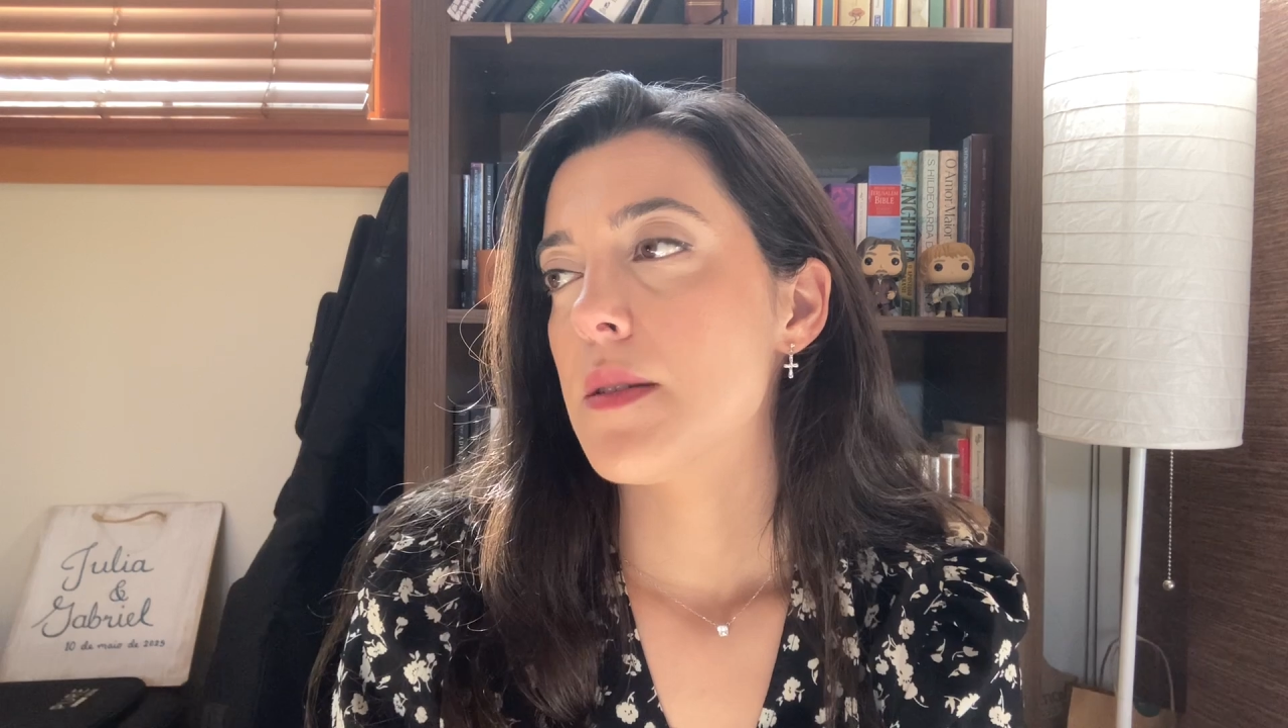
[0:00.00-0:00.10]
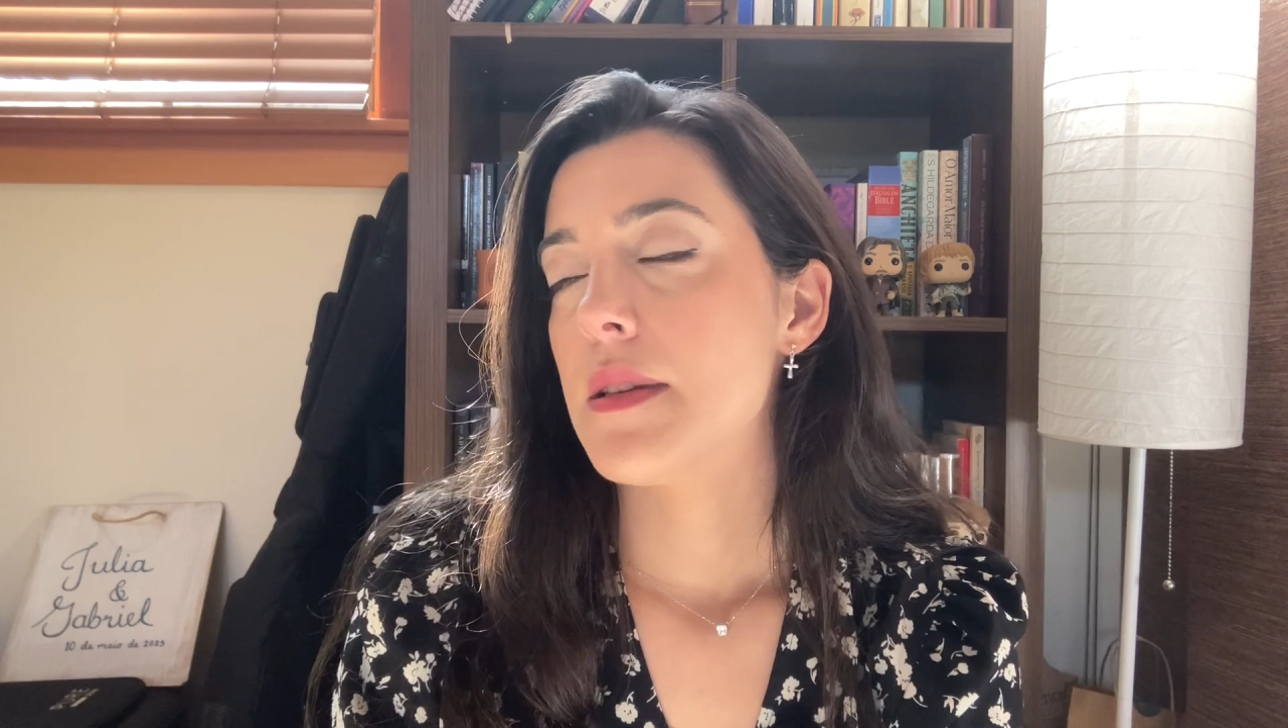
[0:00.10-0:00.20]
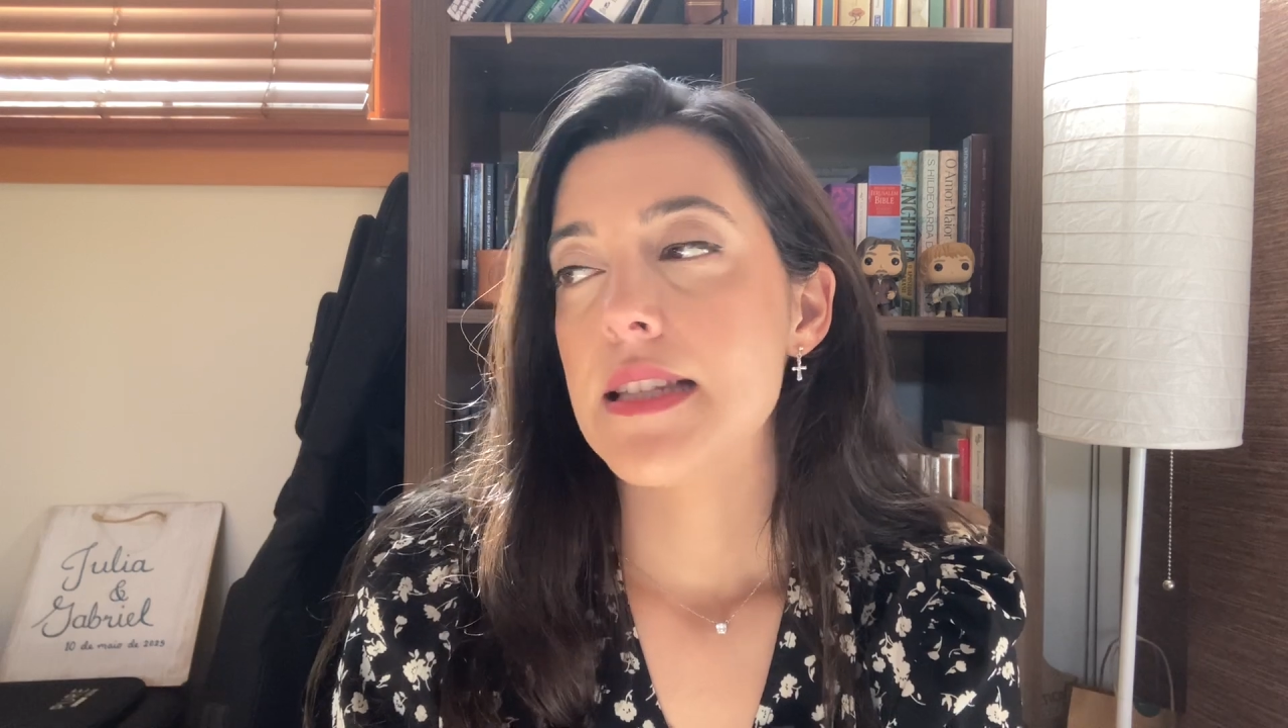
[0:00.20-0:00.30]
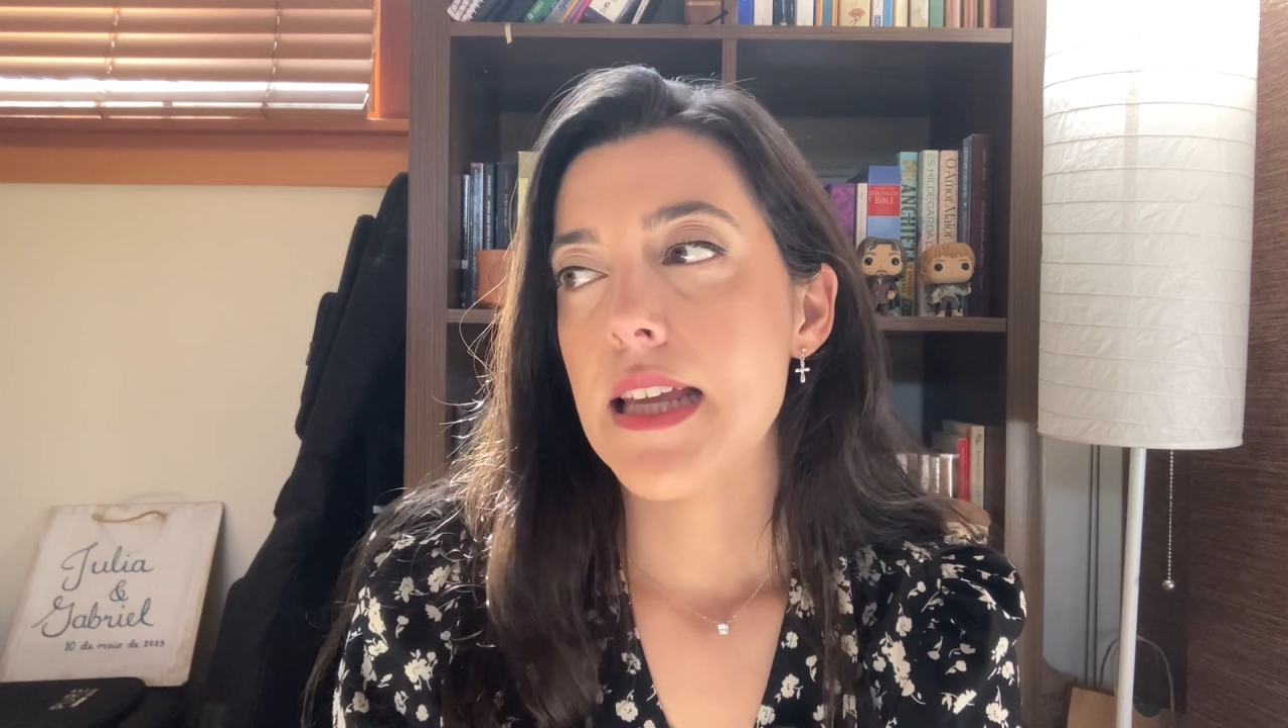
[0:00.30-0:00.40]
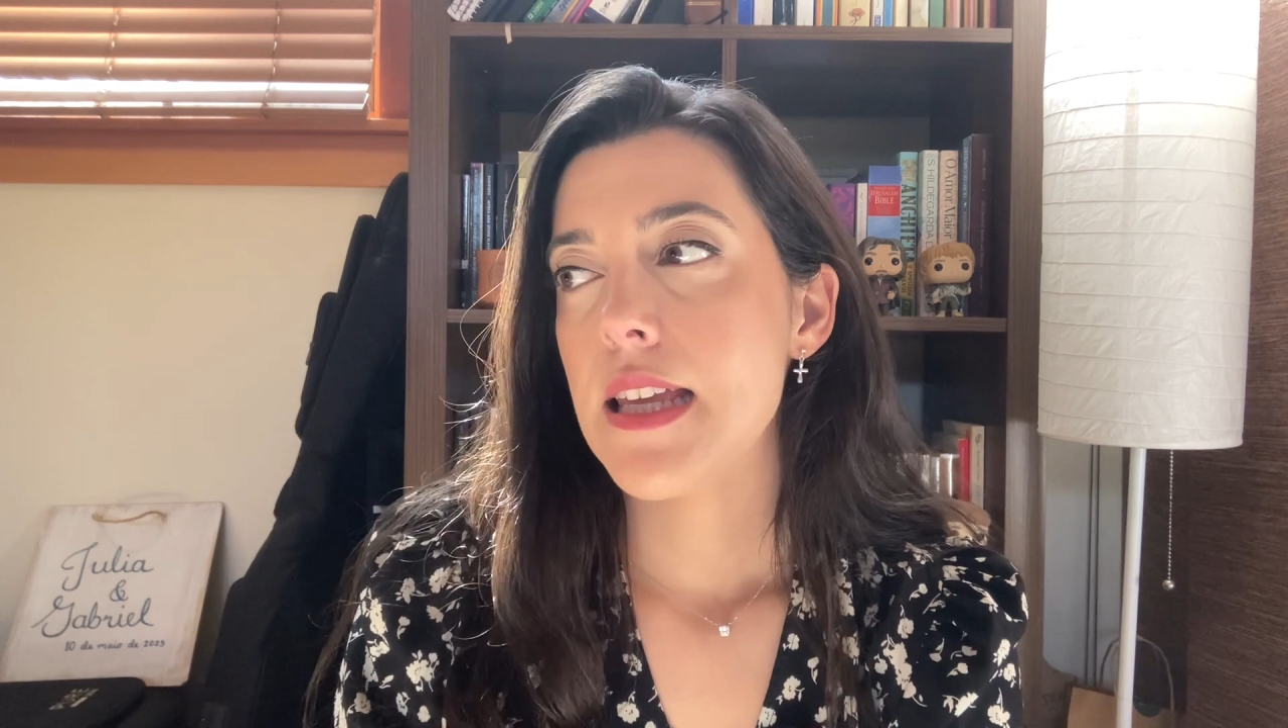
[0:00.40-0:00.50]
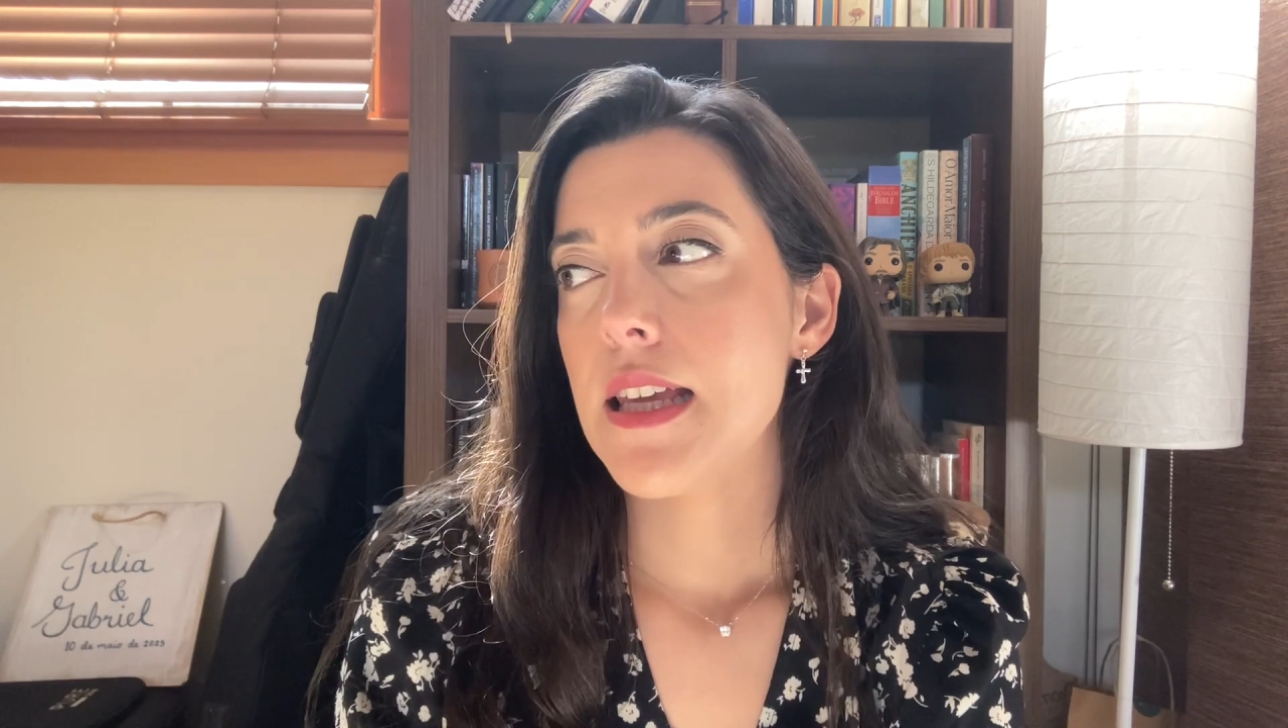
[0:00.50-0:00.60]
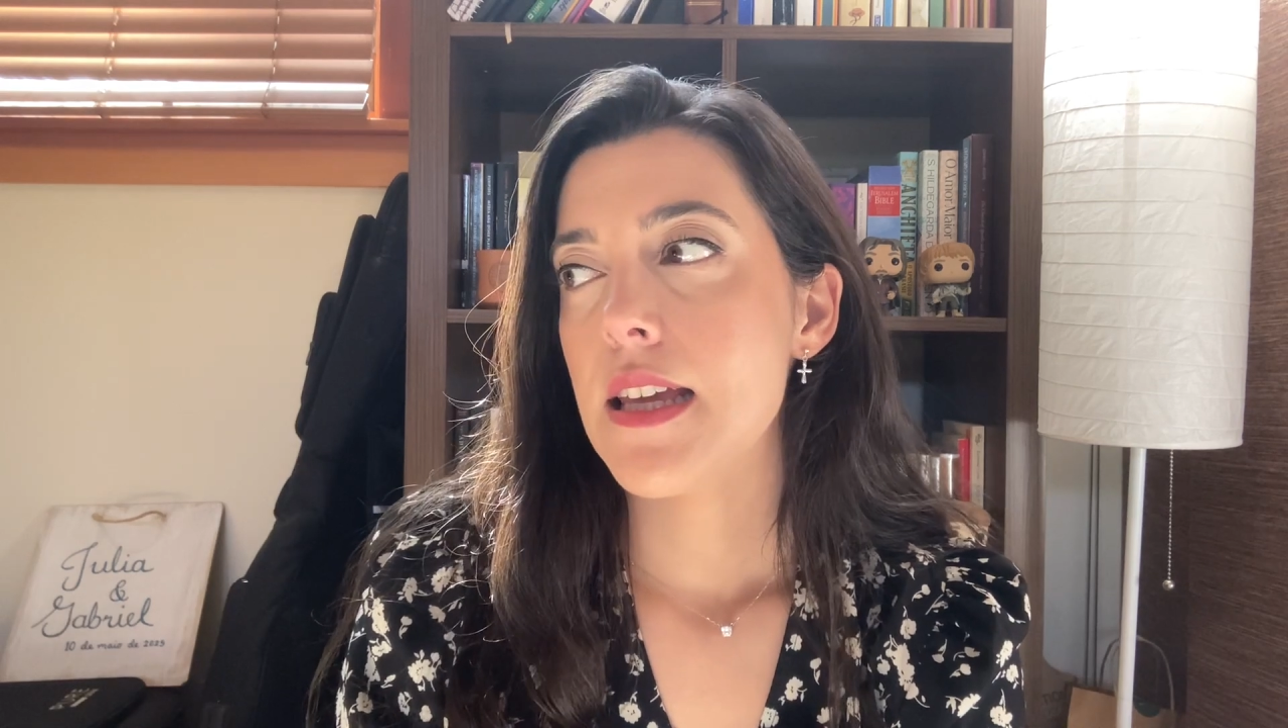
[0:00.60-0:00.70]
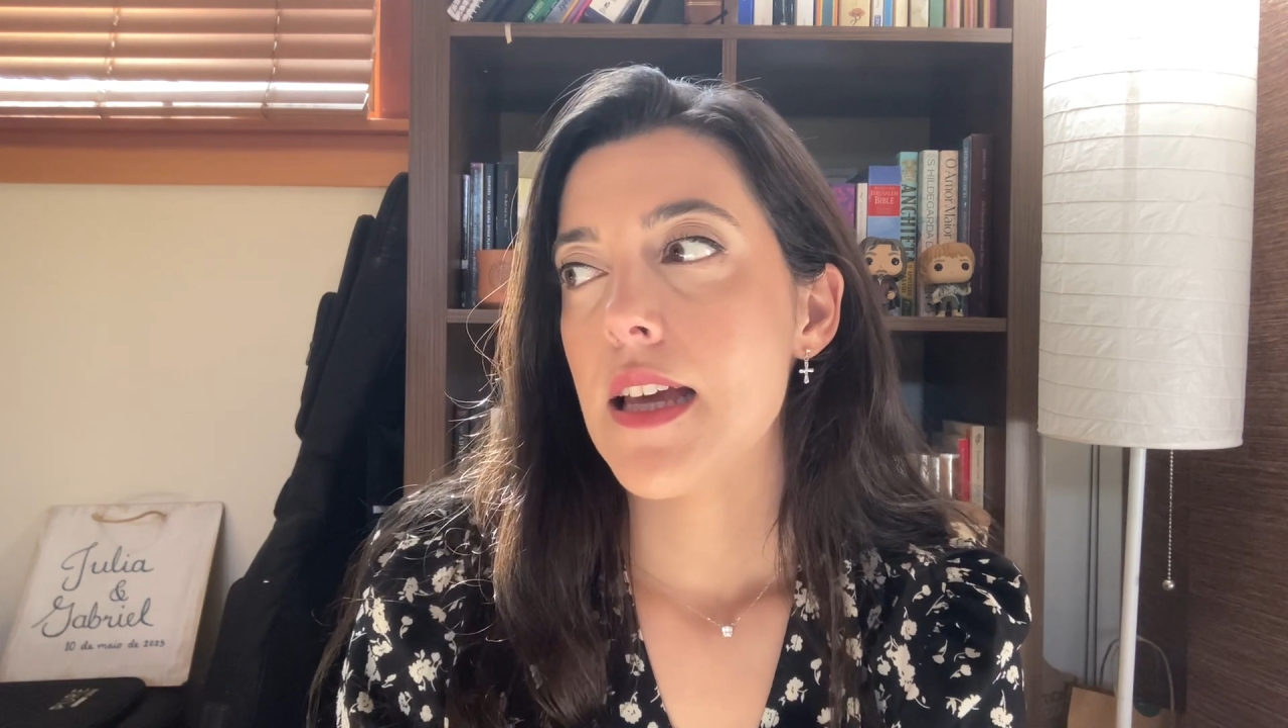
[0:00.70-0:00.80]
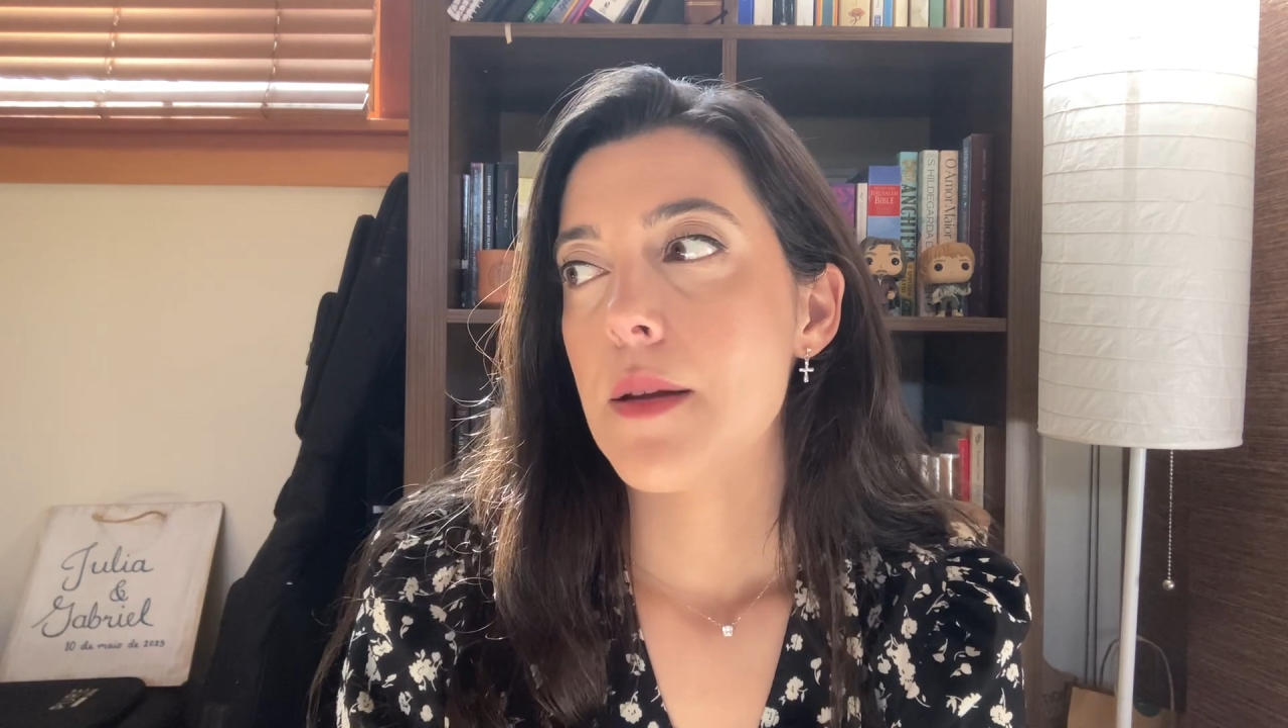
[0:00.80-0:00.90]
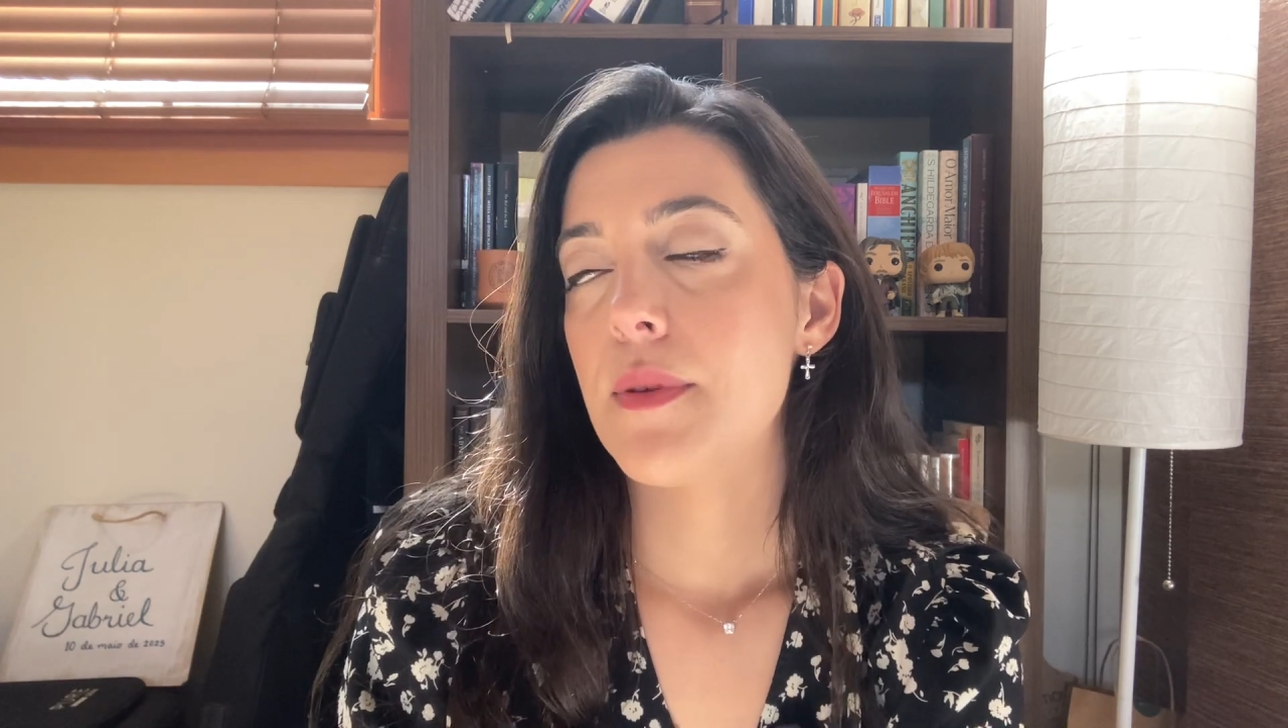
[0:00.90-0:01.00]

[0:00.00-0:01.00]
been taking it,